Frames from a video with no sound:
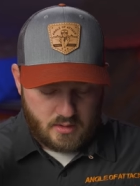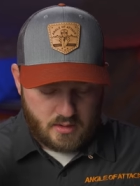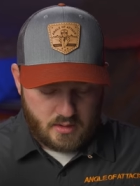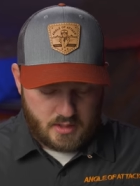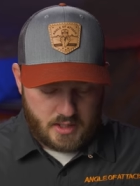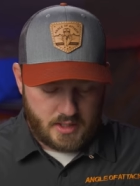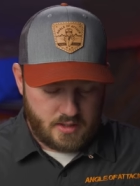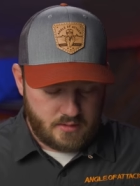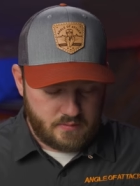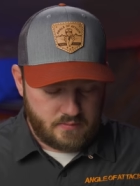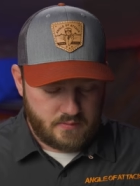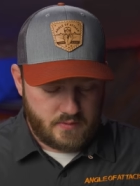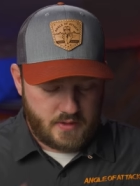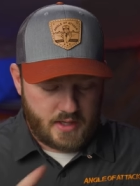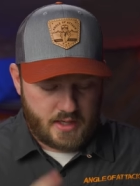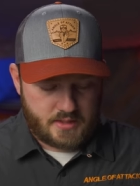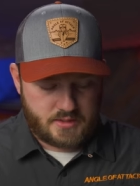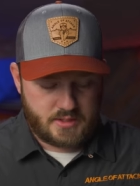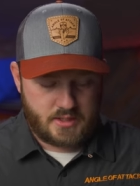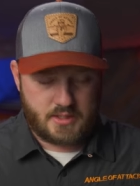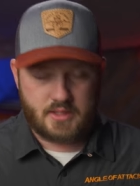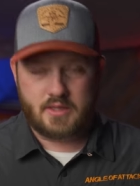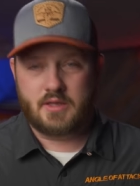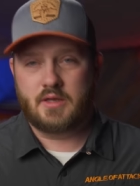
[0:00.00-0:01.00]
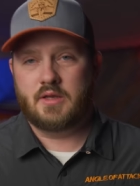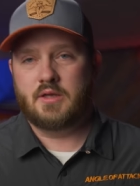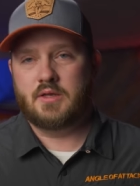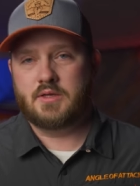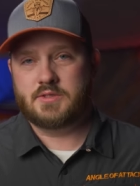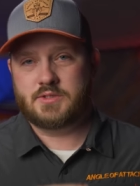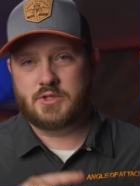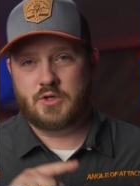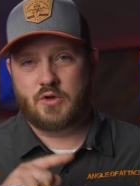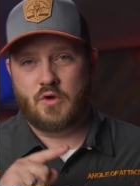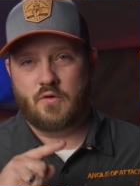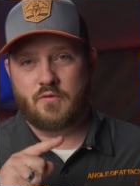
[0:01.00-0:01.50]
Again, the idea
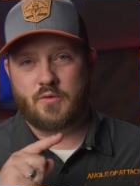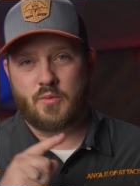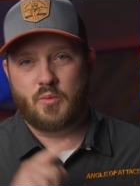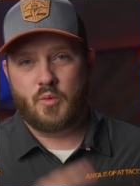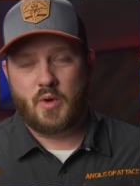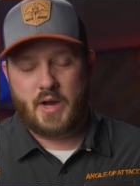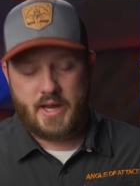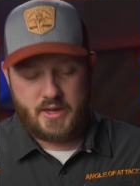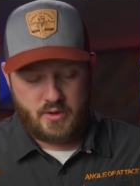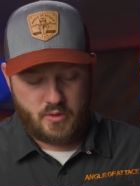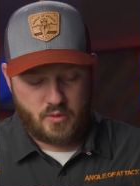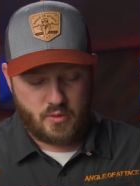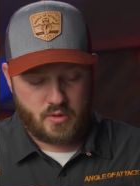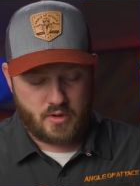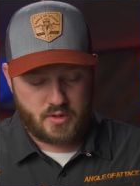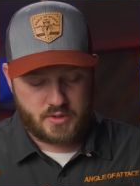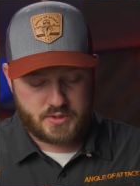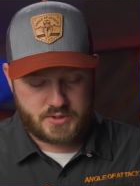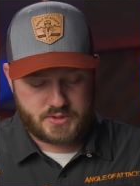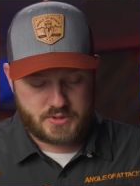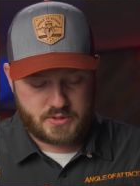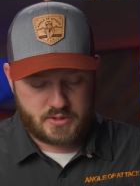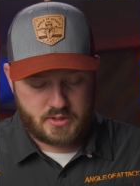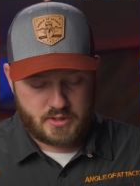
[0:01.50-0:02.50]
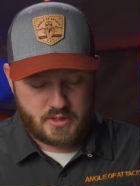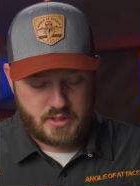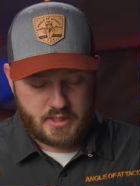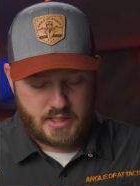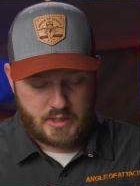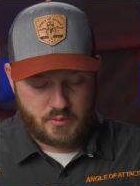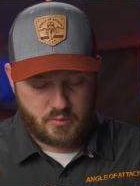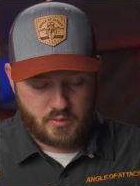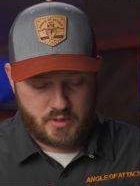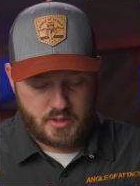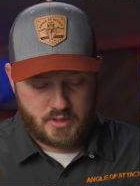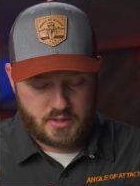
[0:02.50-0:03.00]
is to go from Whitehorse
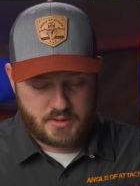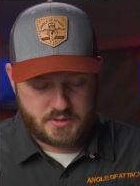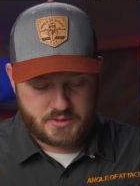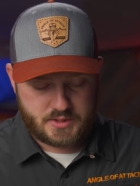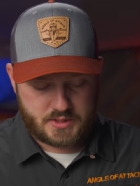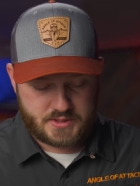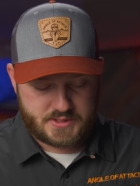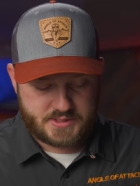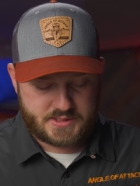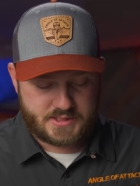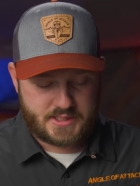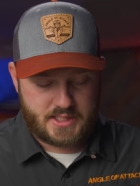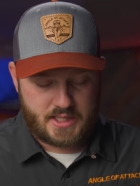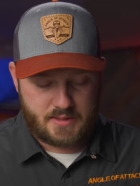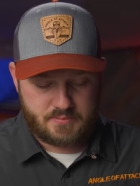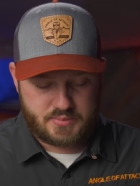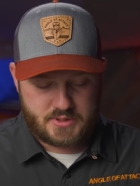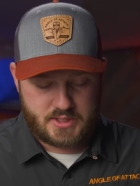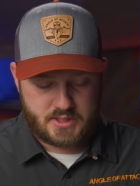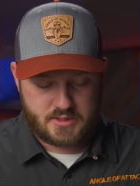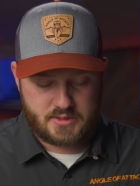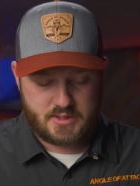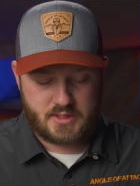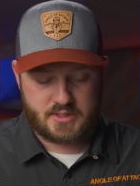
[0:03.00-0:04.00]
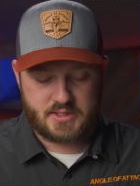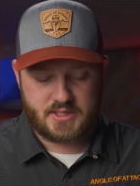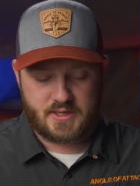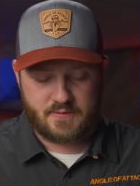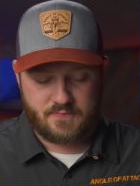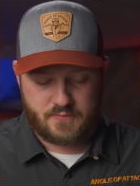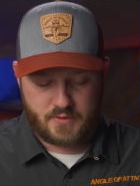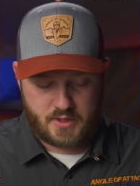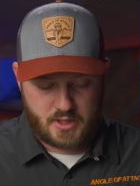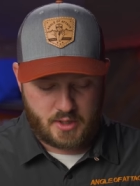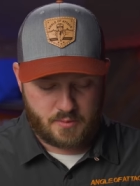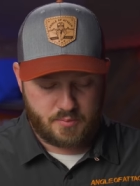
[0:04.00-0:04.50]
and we're gonna just skip to the
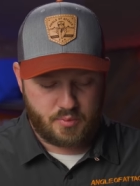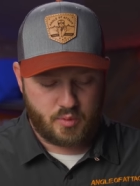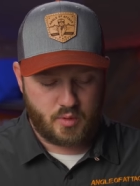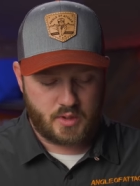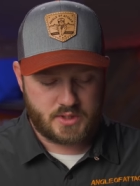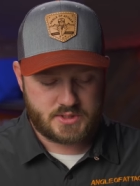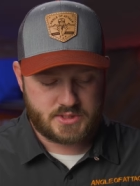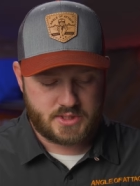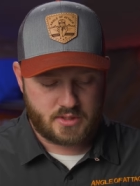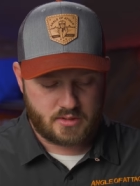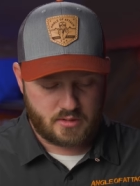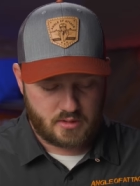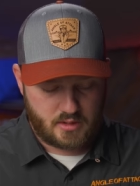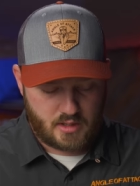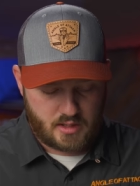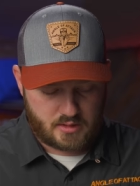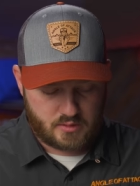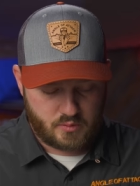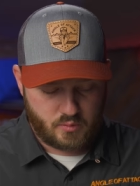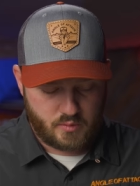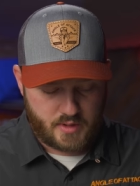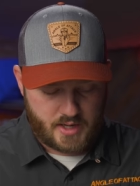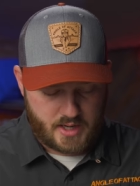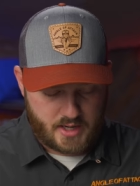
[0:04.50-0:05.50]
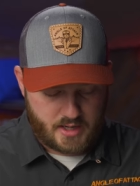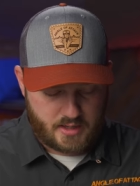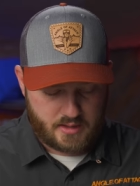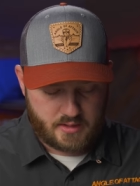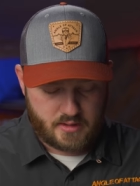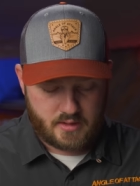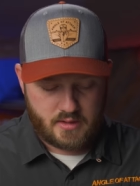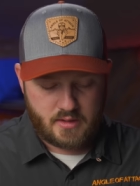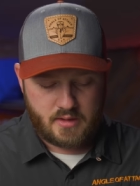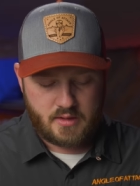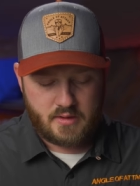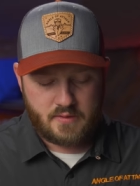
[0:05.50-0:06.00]
different airports that are along the
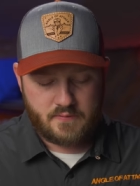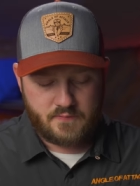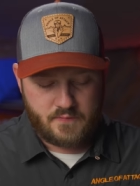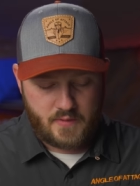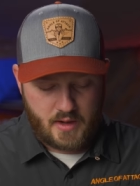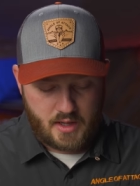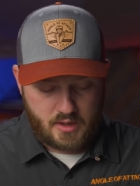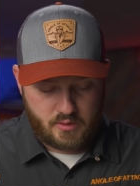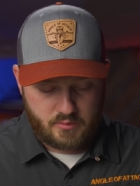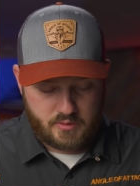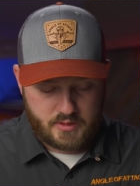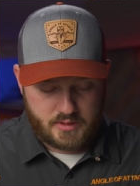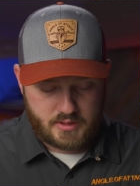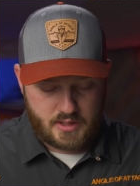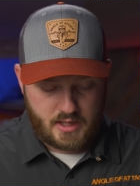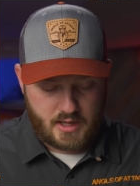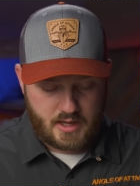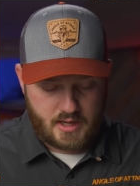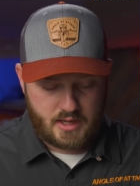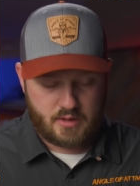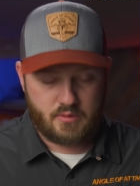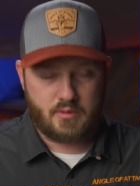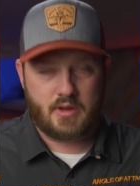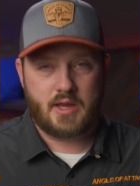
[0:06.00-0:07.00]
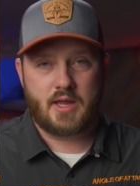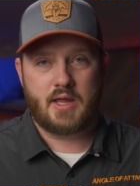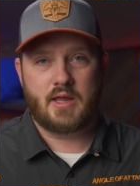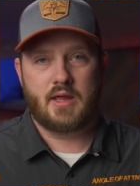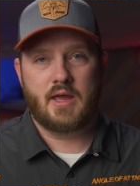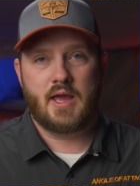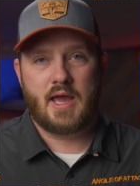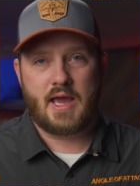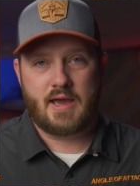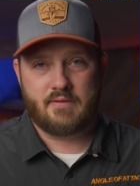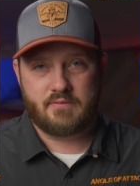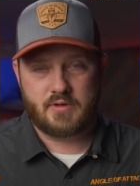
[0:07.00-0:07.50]
way following the highway,
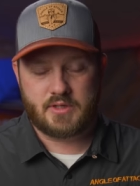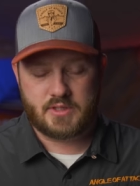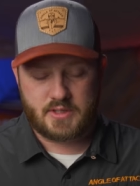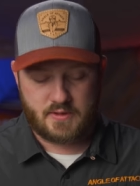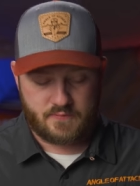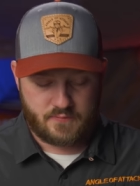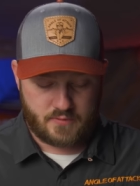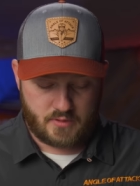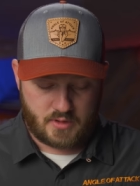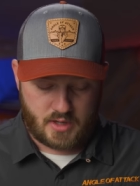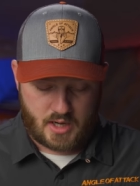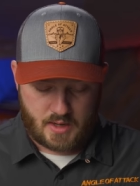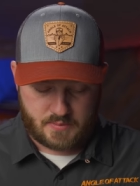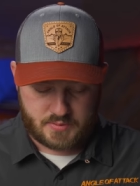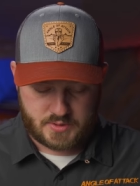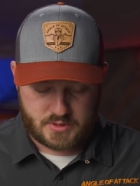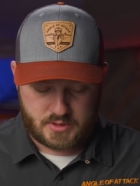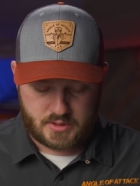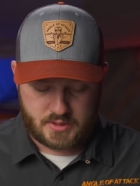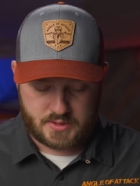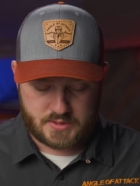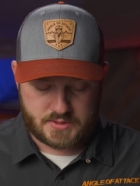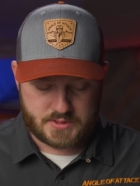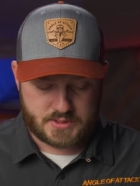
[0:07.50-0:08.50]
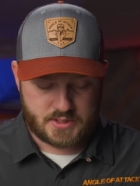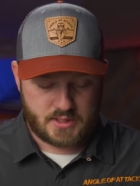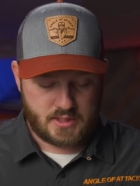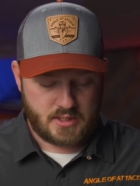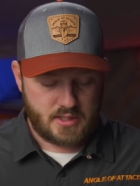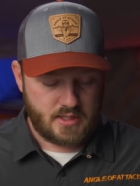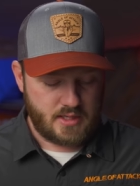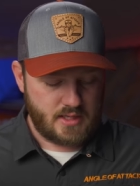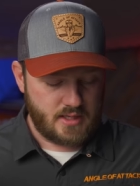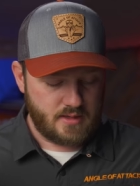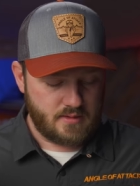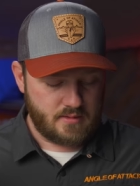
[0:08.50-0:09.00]
having different options.
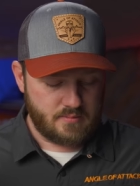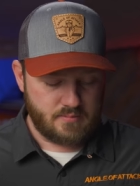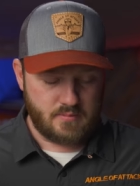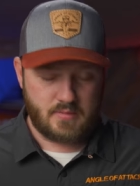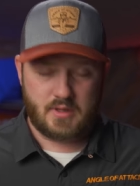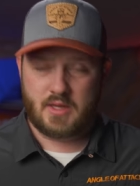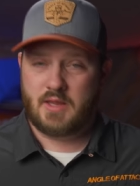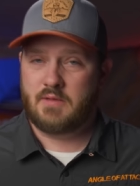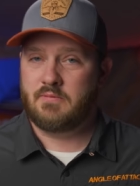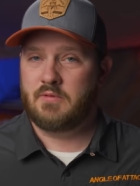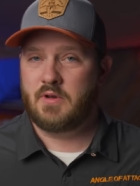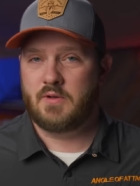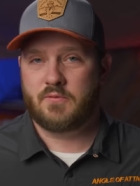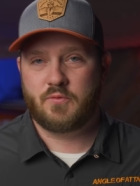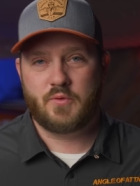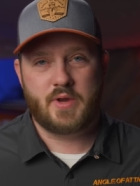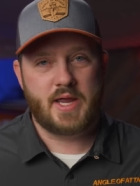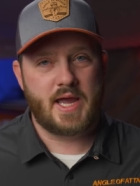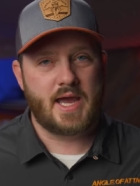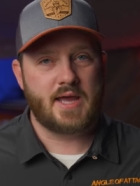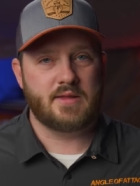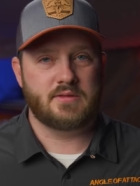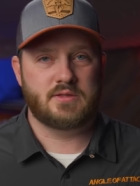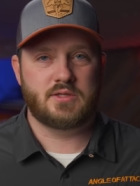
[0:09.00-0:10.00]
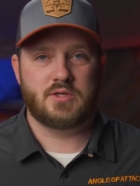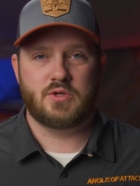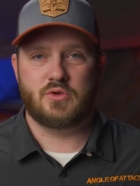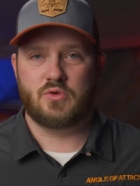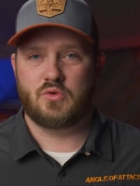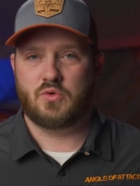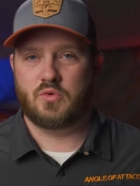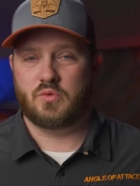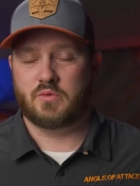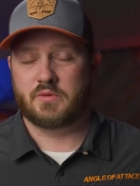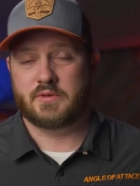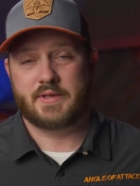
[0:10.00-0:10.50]
Even if we had
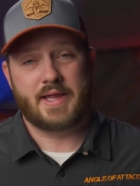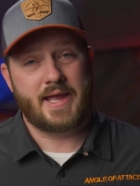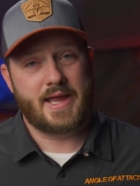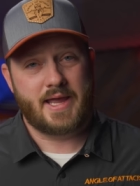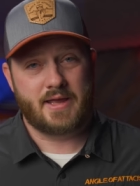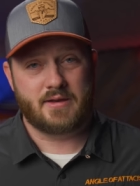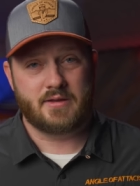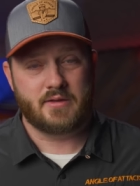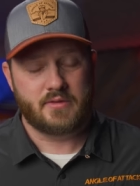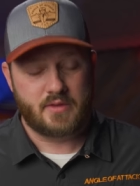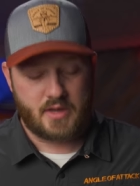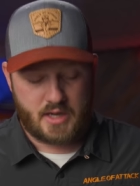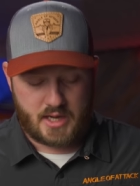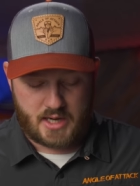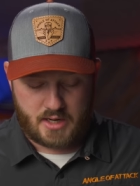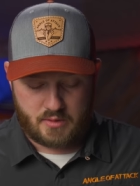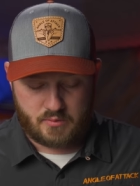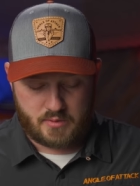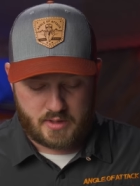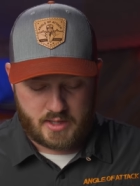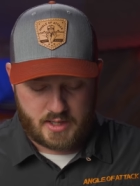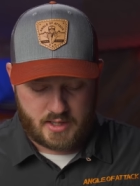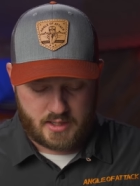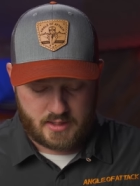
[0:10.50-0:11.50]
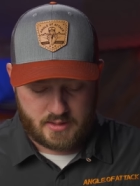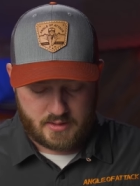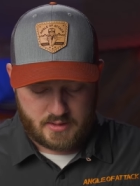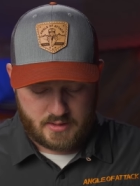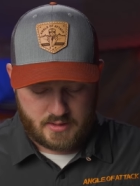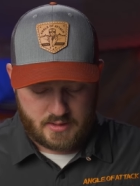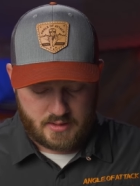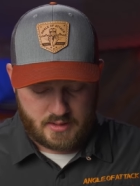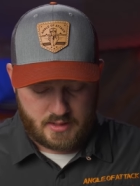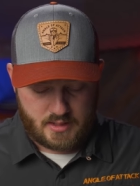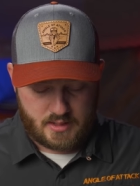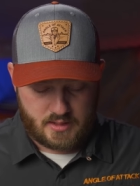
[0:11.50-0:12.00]
to land on the highway,
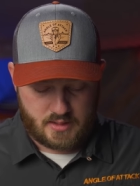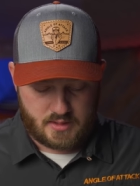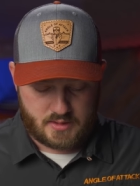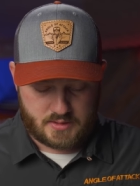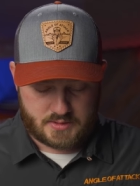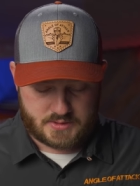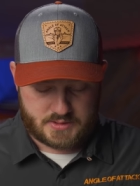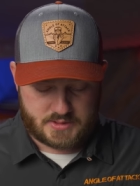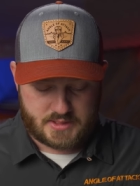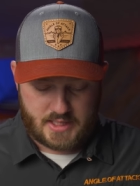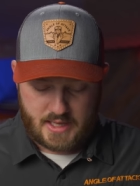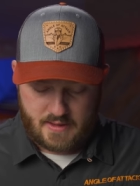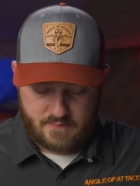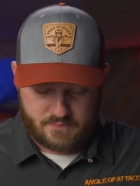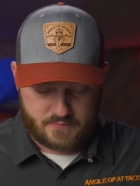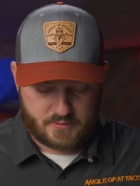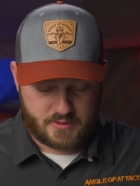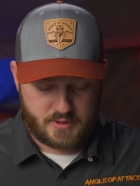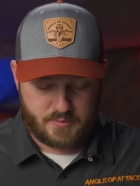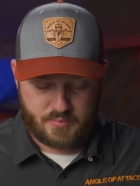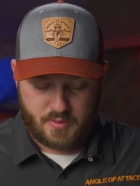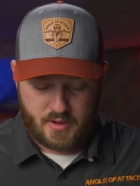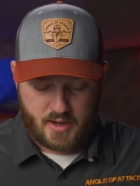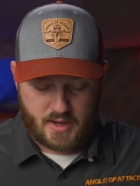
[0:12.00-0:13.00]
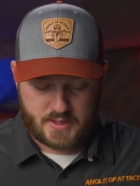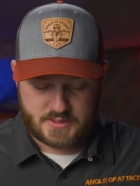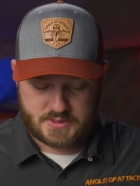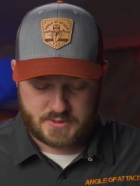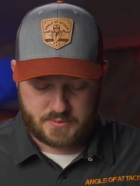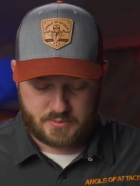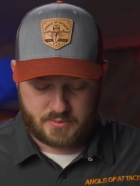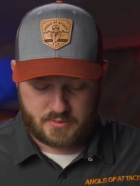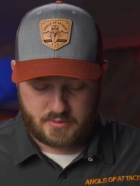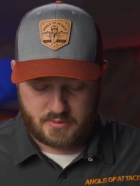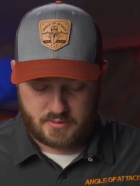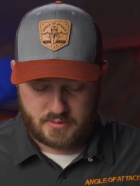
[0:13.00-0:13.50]
it is definitely
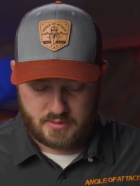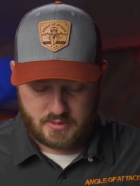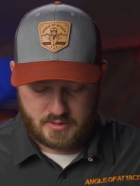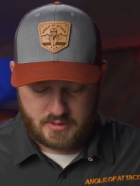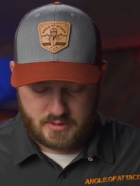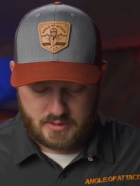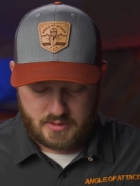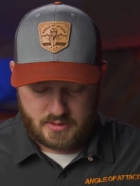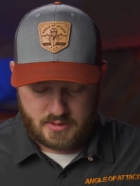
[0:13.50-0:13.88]
possible.